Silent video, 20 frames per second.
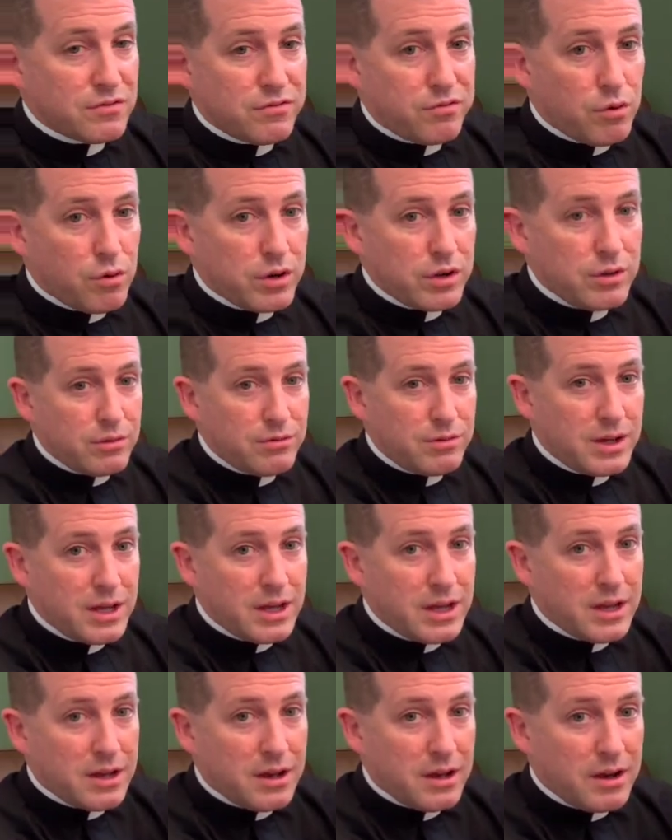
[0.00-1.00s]
for you
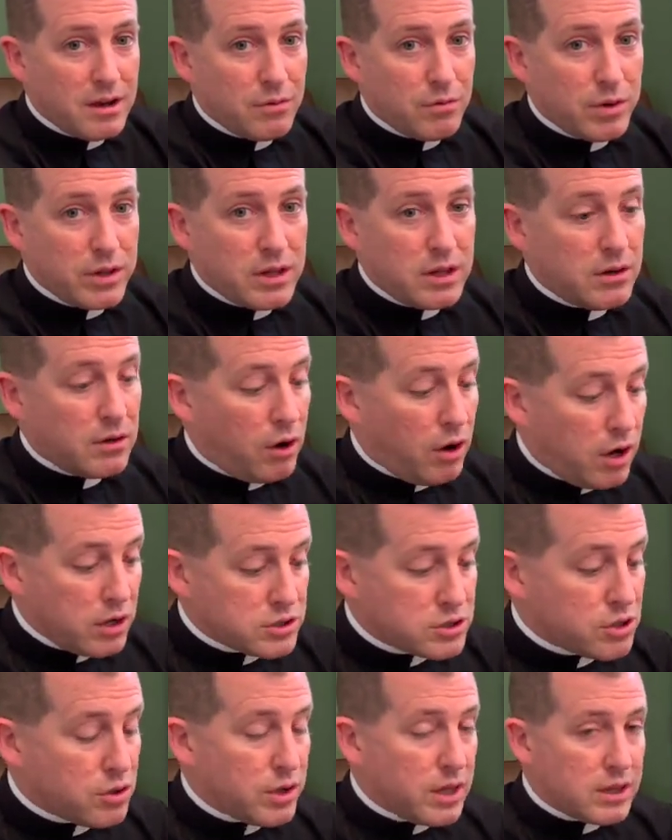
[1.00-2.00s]
with it.
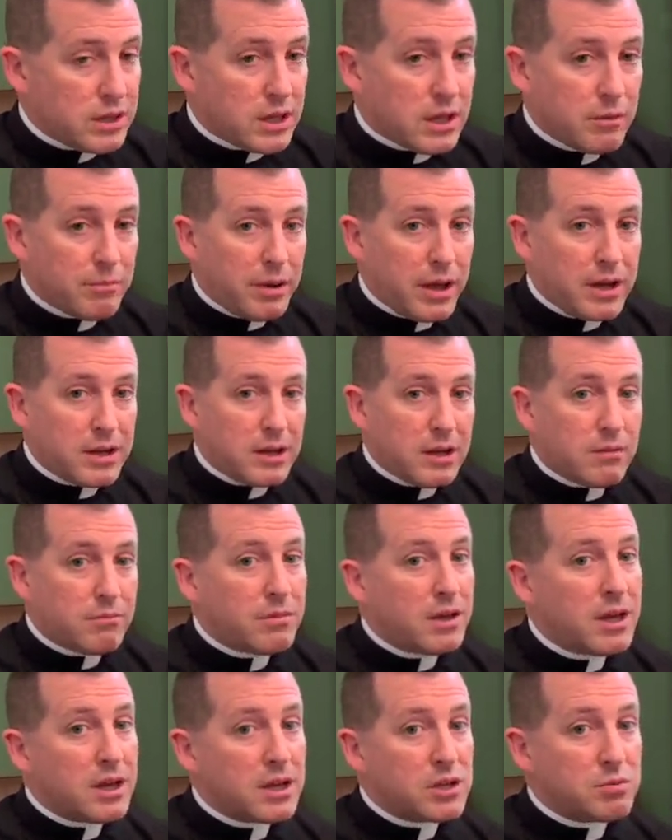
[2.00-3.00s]
Also in the compendium,
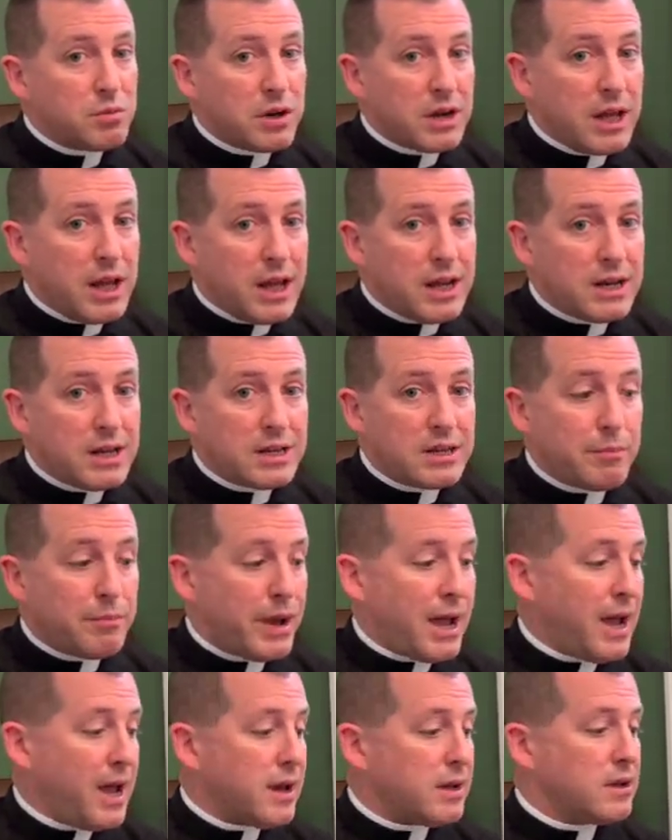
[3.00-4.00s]
it's pretty handy in the
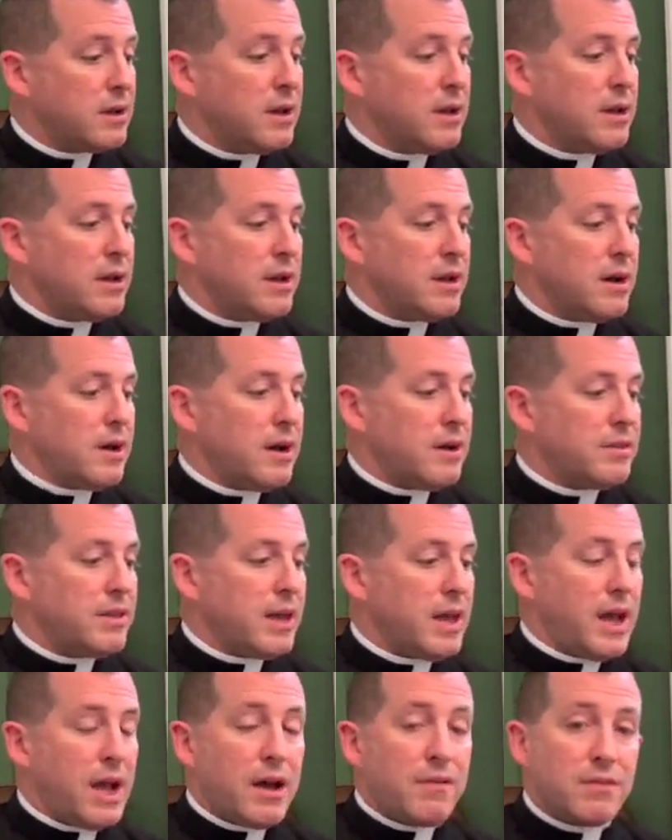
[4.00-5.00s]
back.
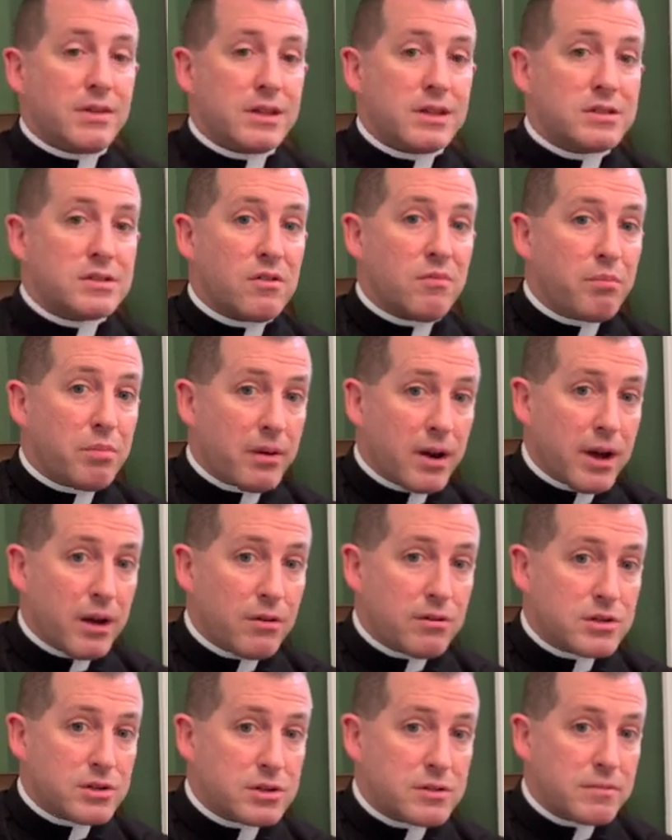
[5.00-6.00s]
They have a list of
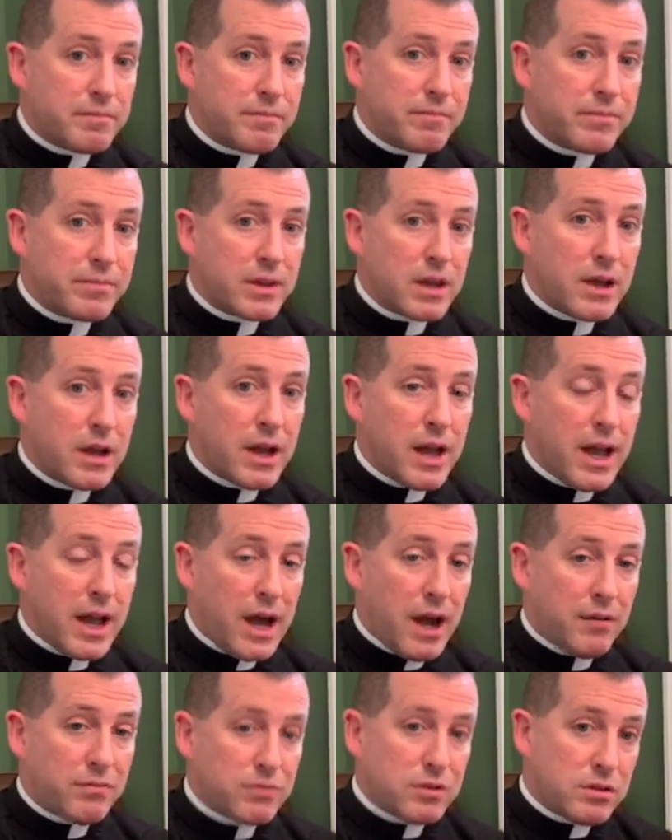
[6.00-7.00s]
prayers
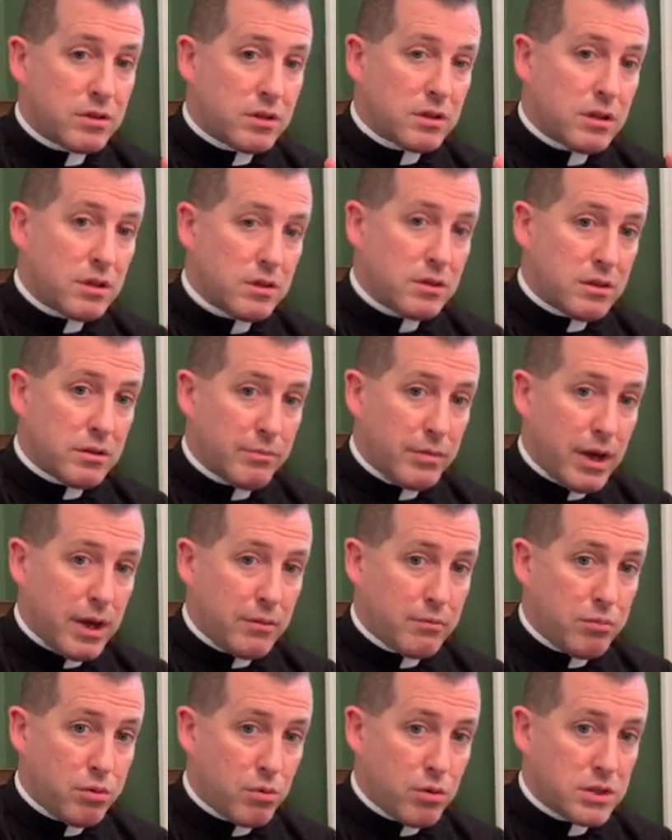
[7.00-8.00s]
after the
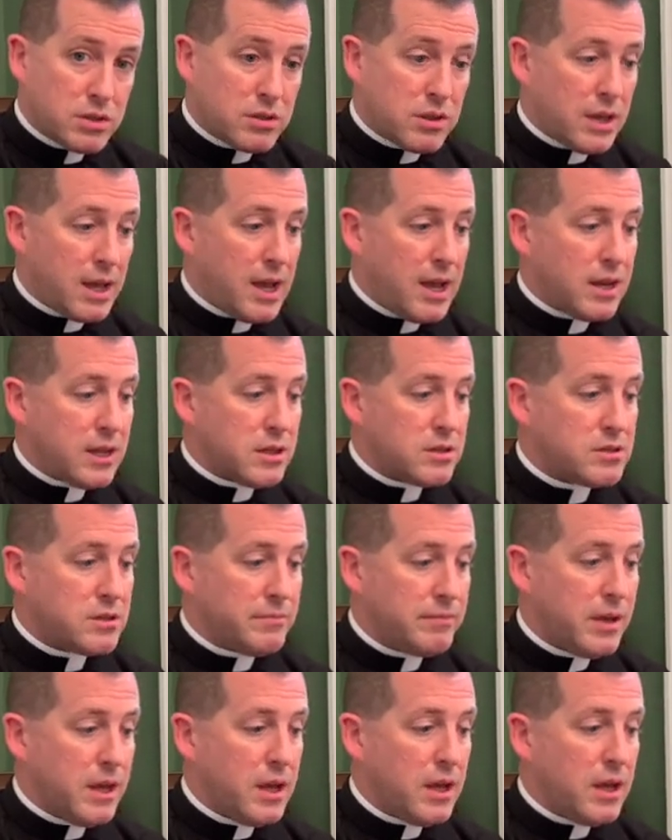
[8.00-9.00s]
main points of the
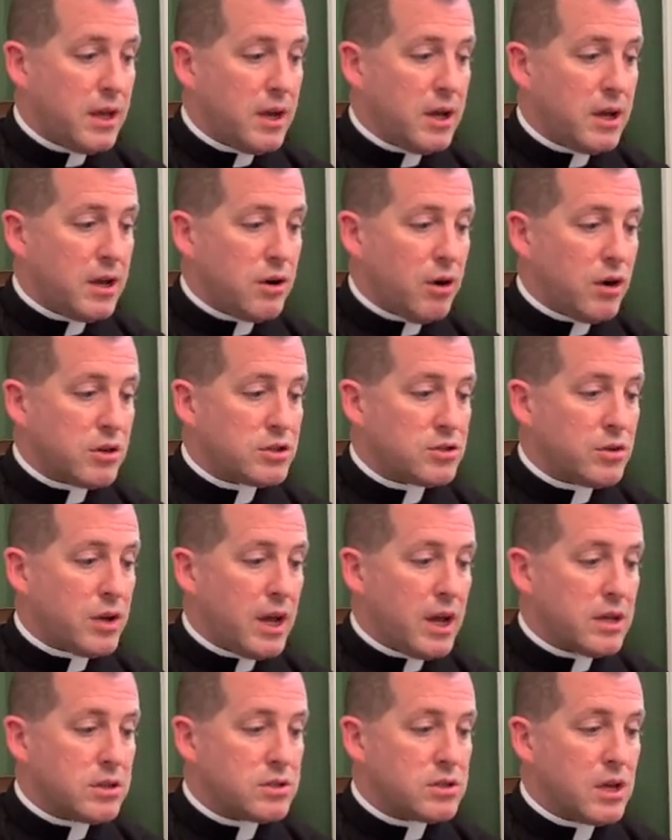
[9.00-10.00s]
catechism. It also
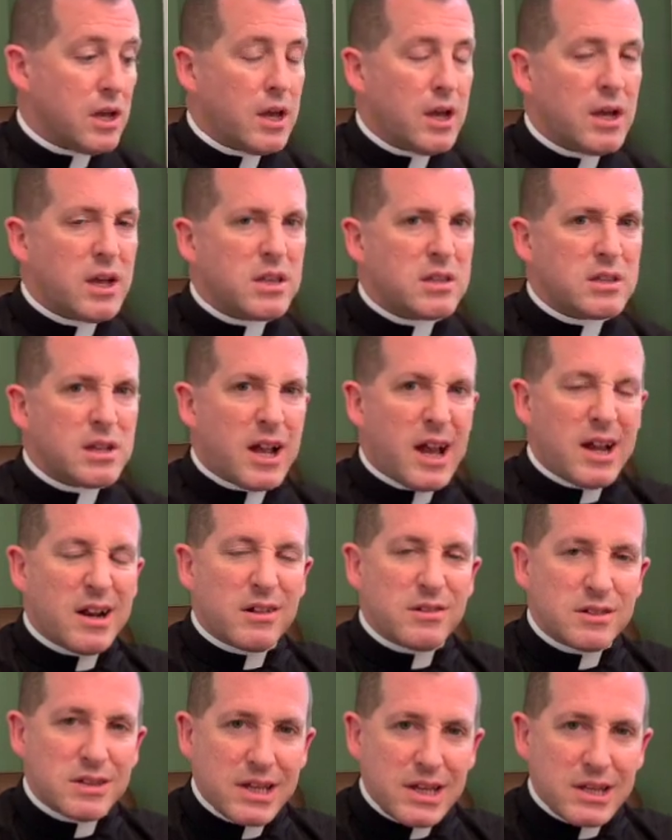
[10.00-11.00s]
has kind
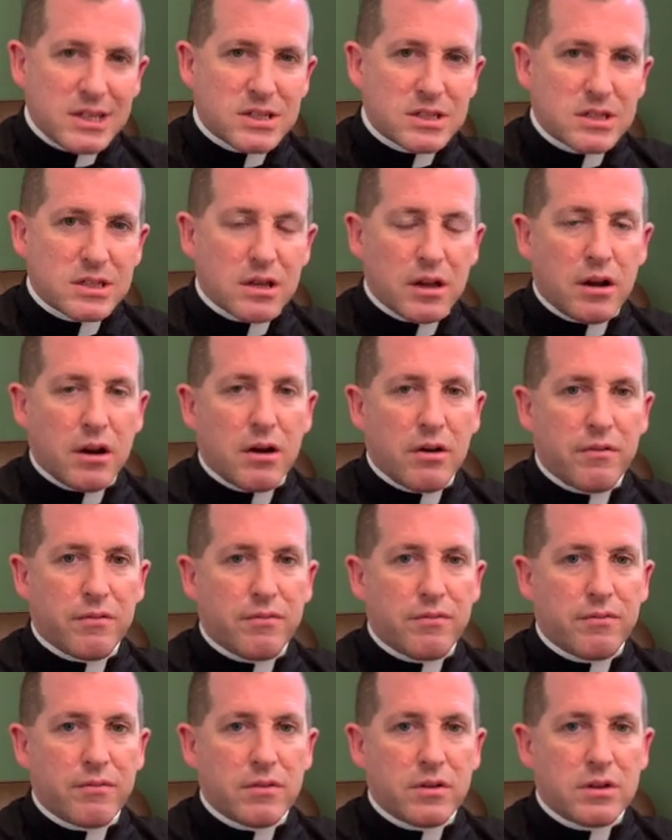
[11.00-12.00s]
of lists
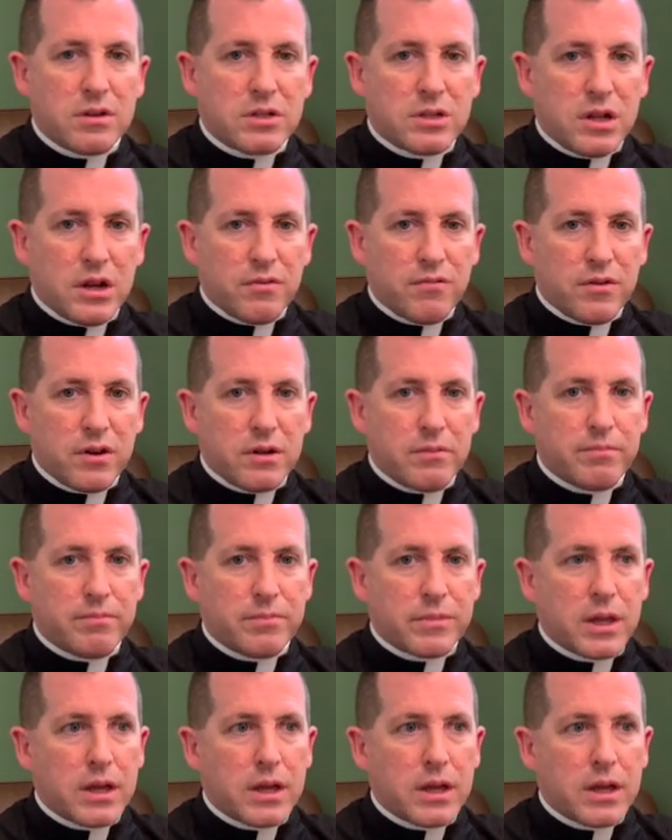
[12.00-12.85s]
of different